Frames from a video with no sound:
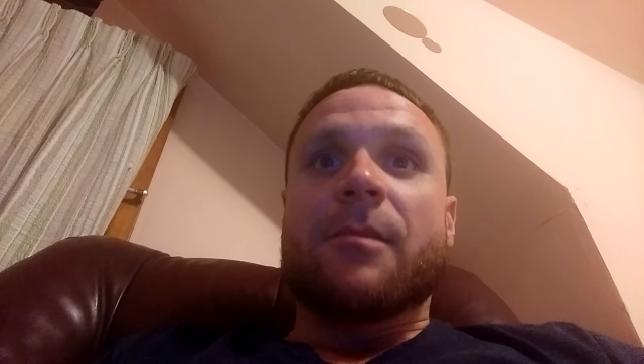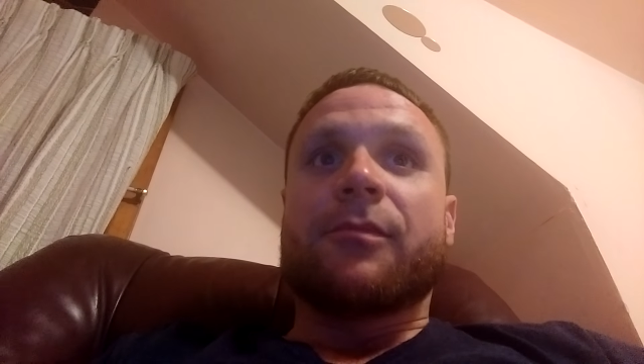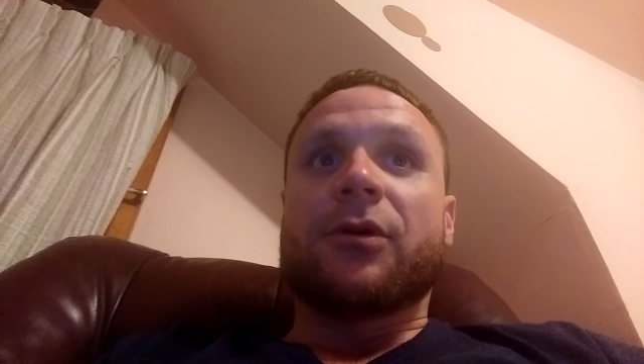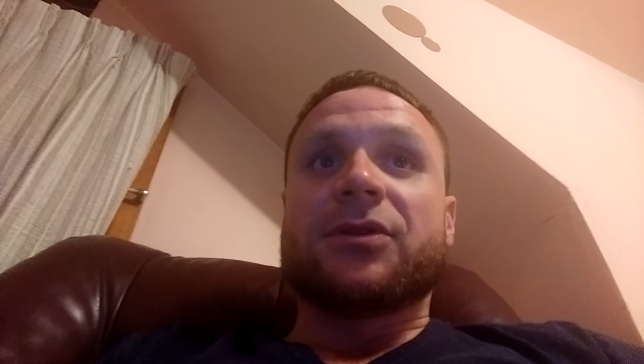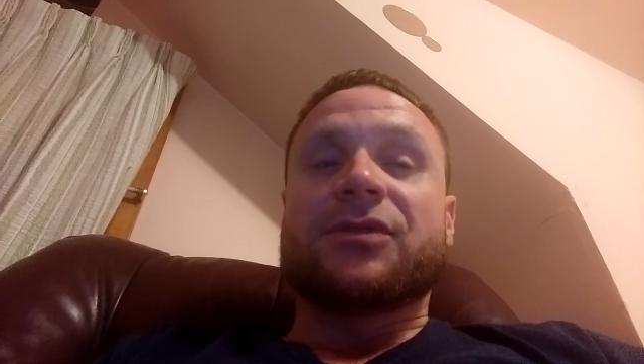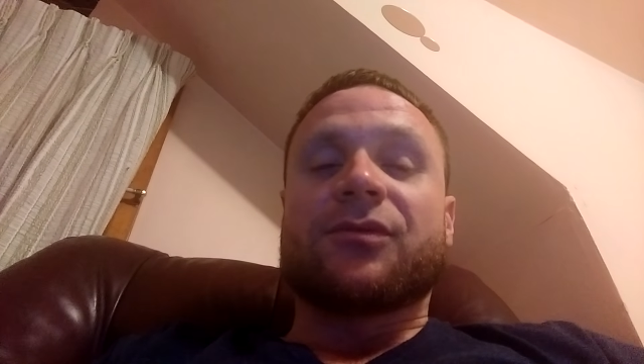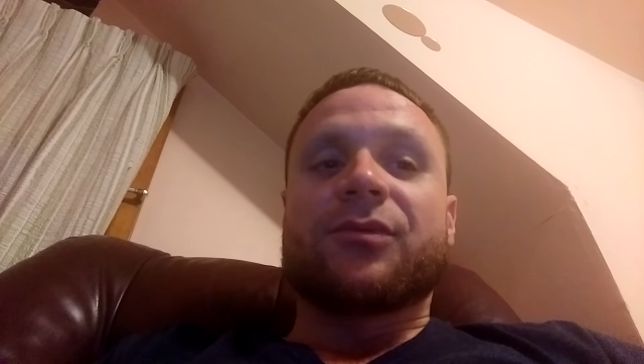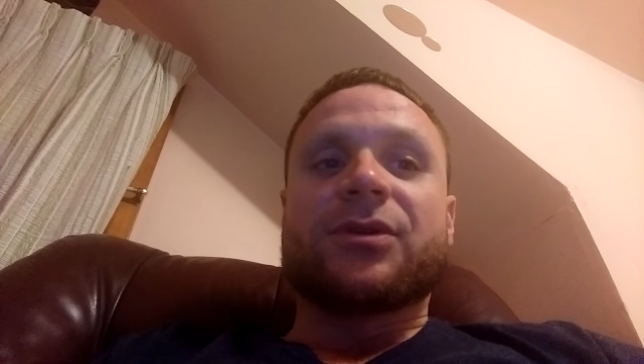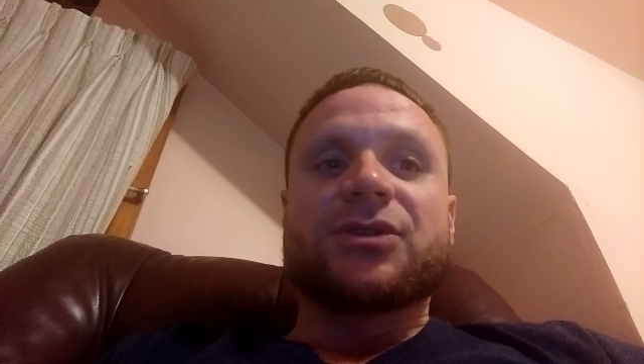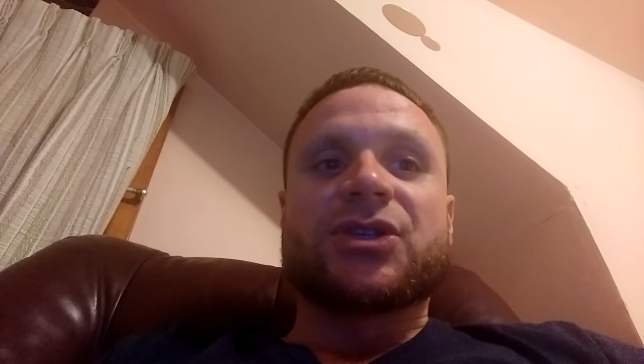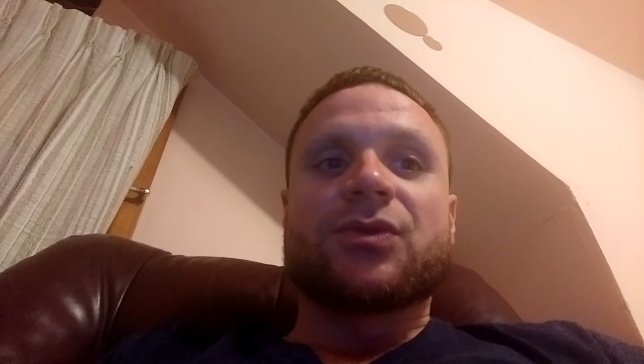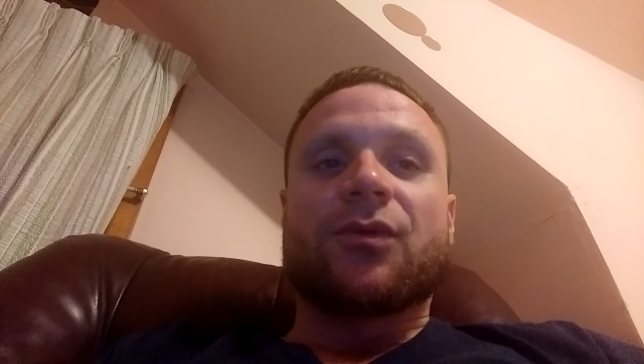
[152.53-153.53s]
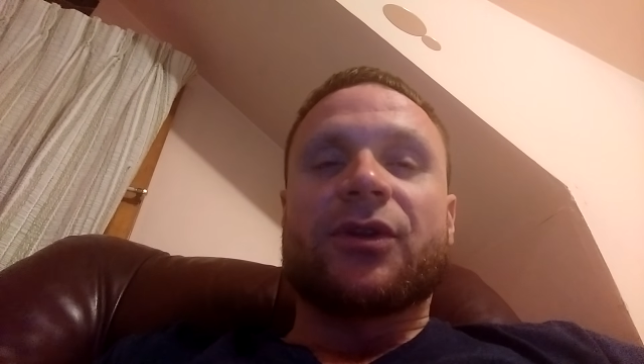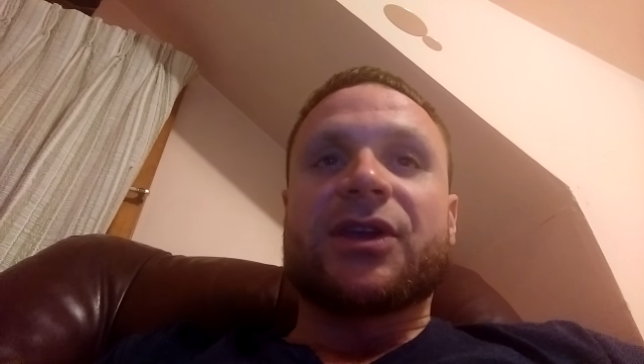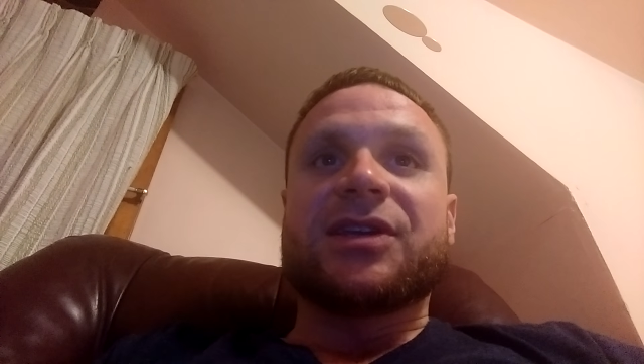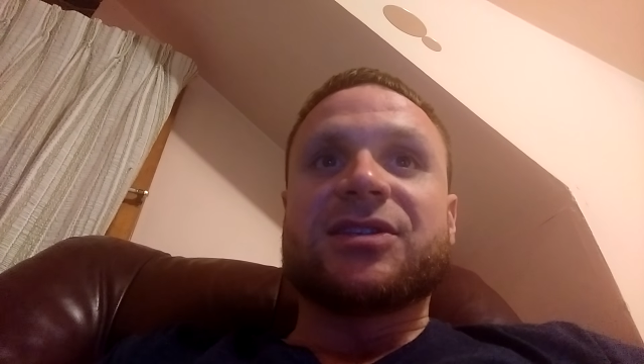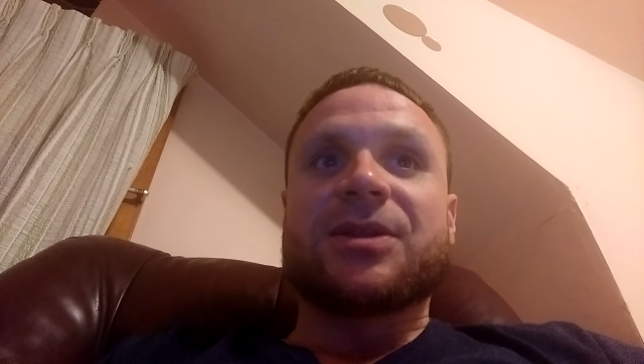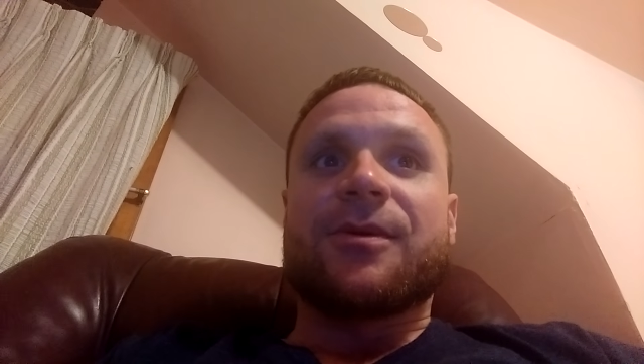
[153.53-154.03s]
But the real
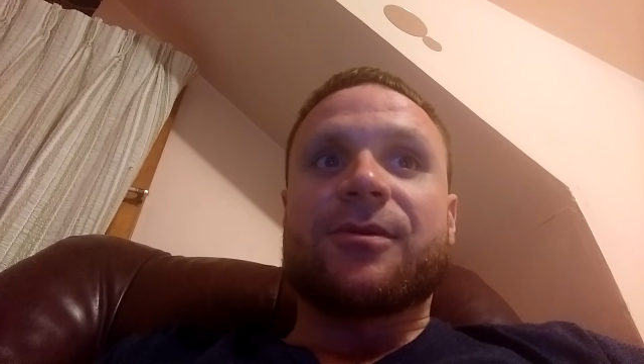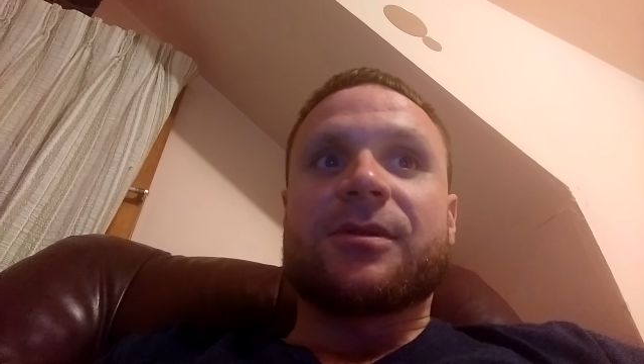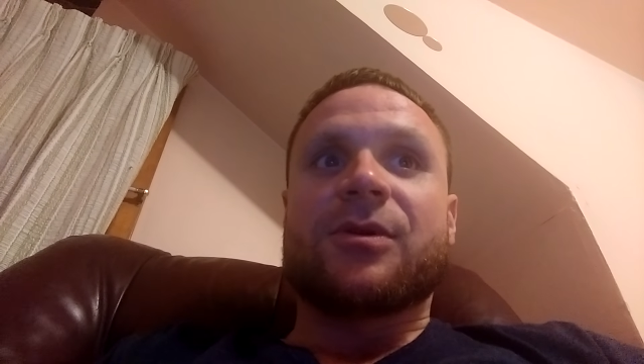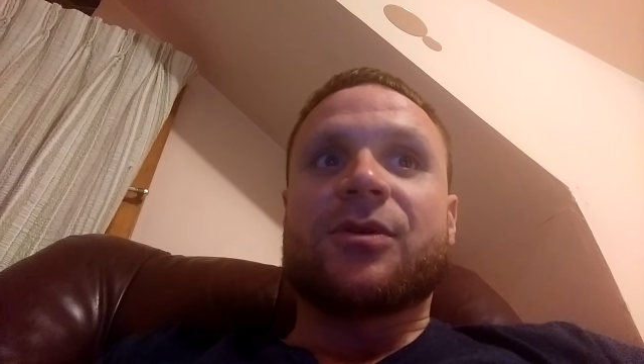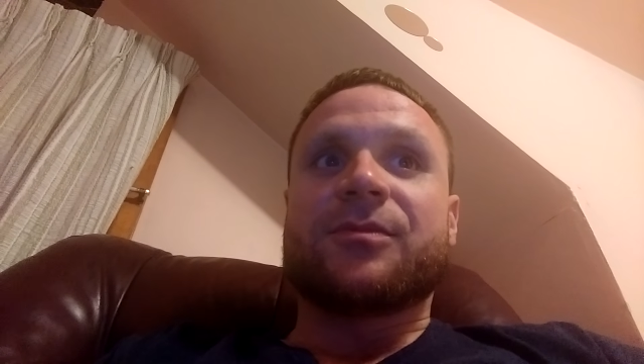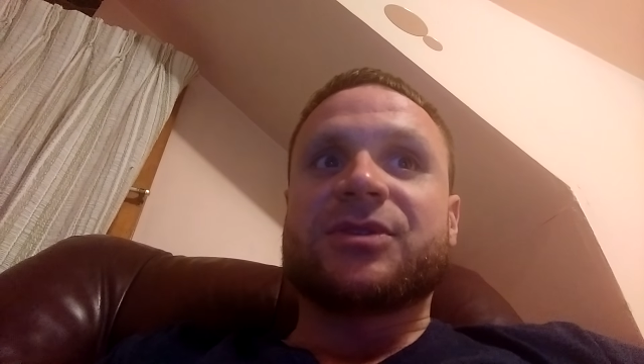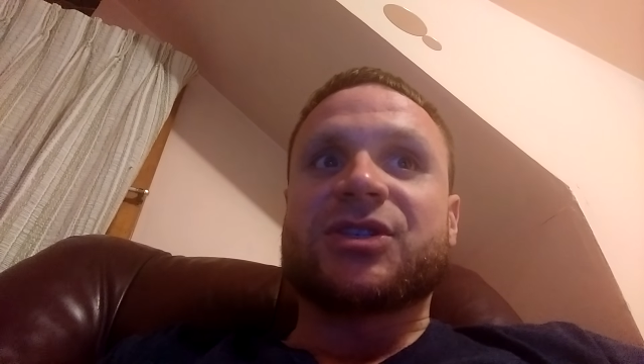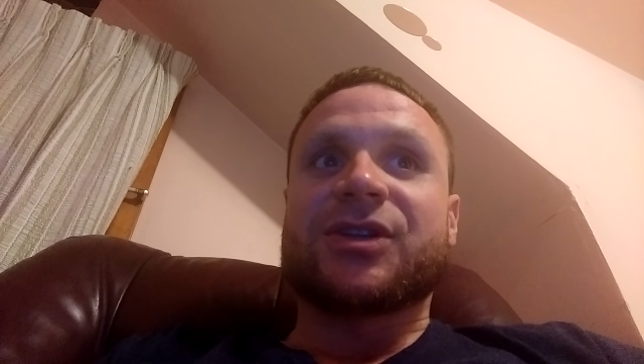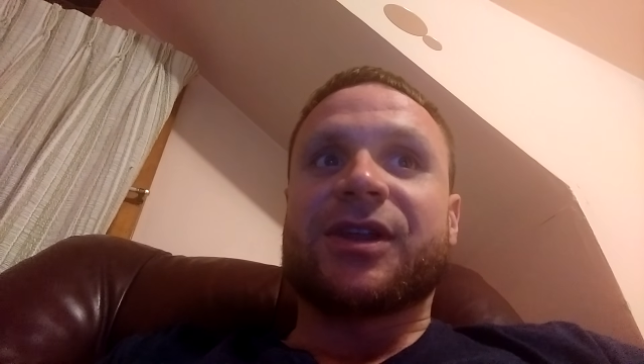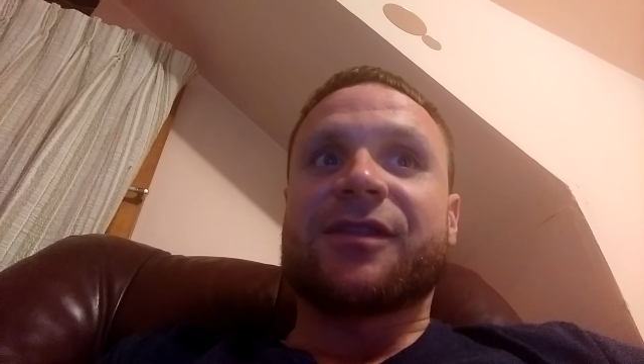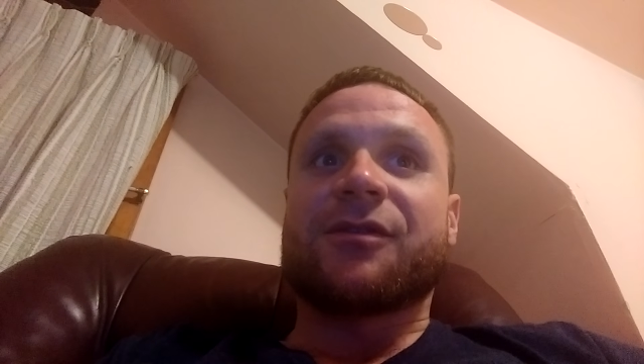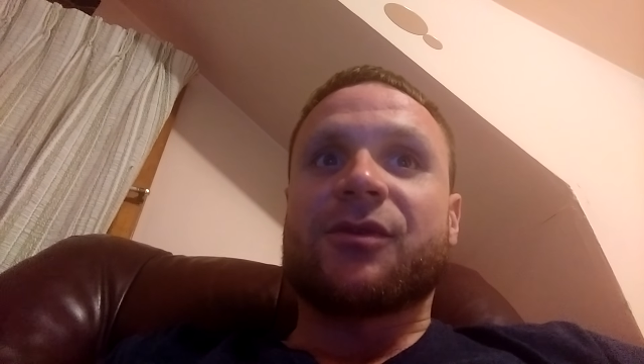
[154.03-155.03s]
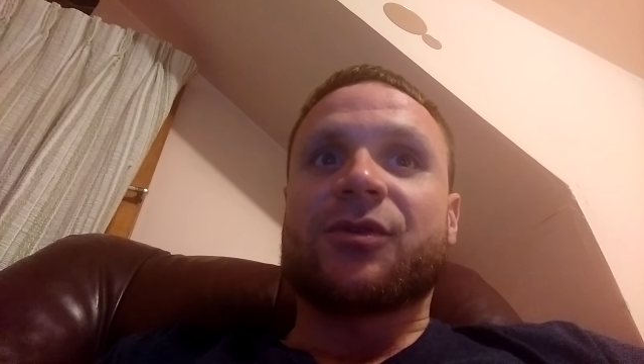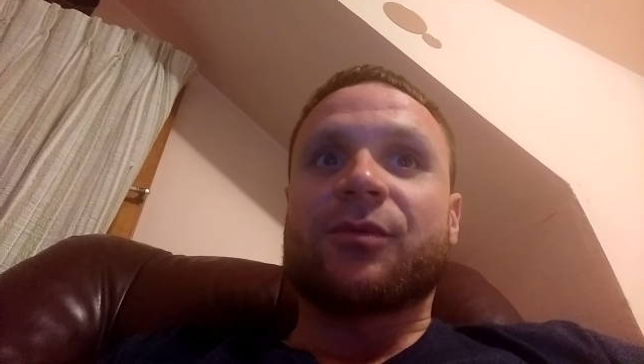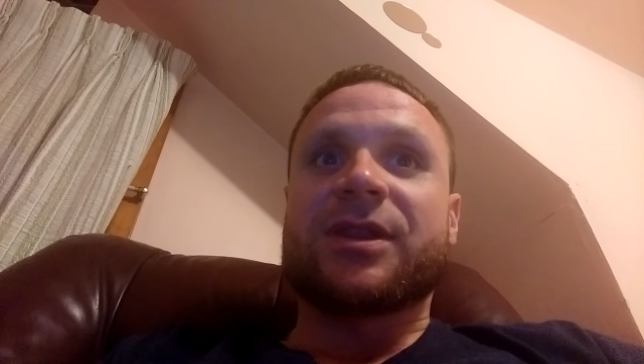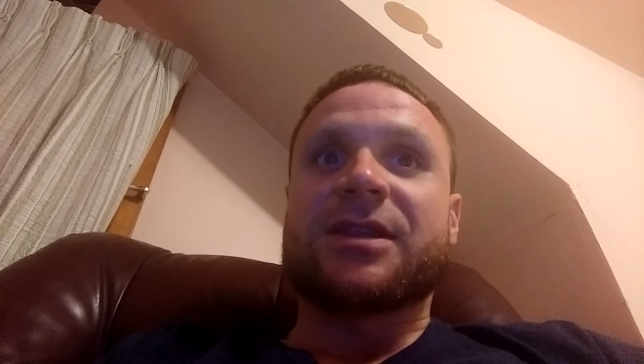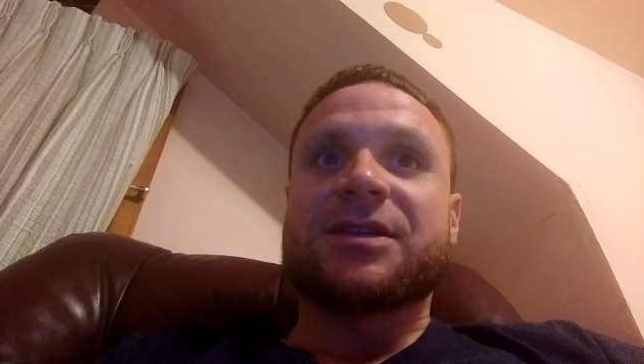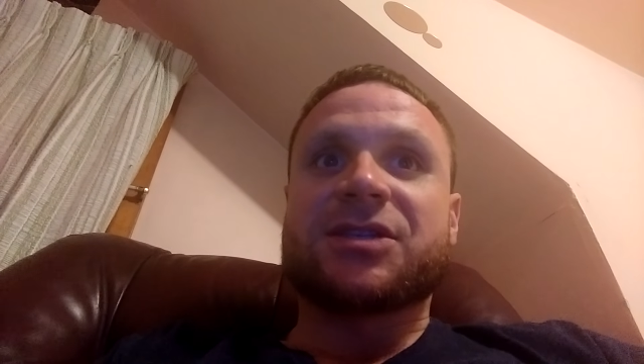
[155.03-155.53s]
story is the Oklahoma City Thunder
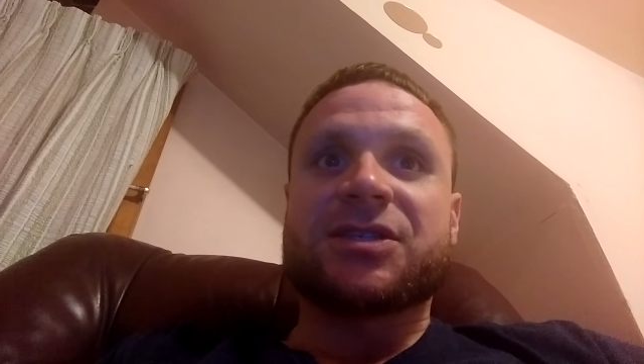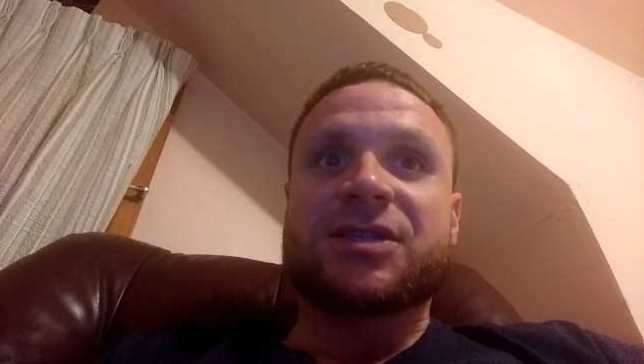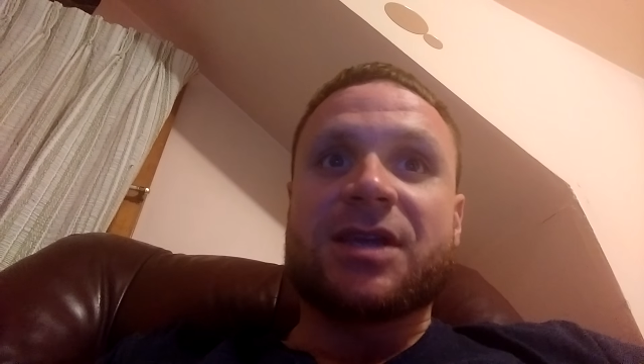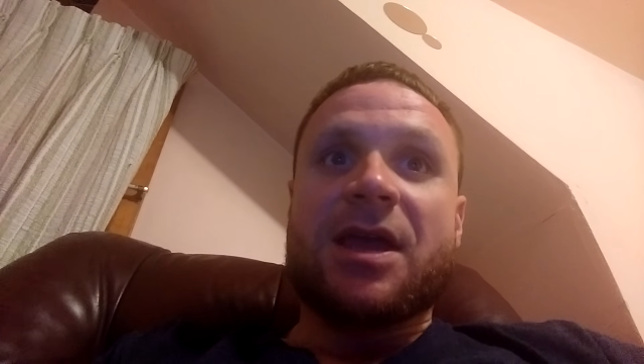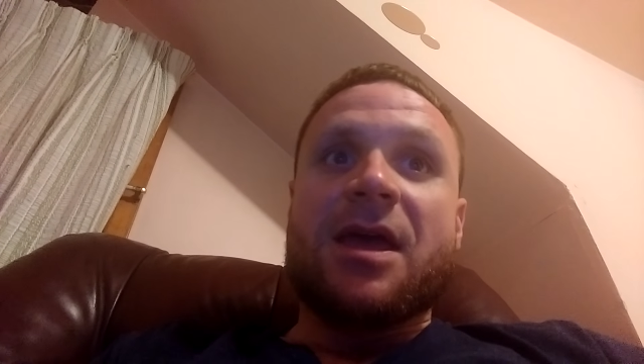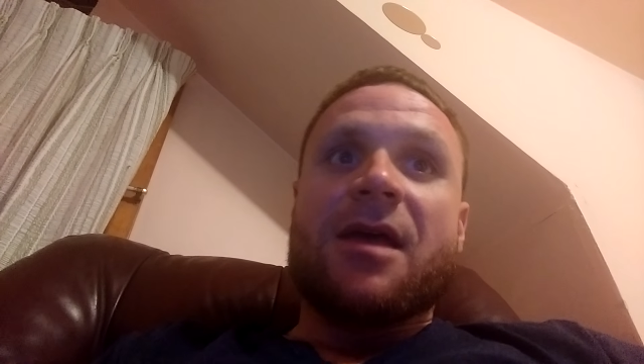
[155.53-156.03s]
with this.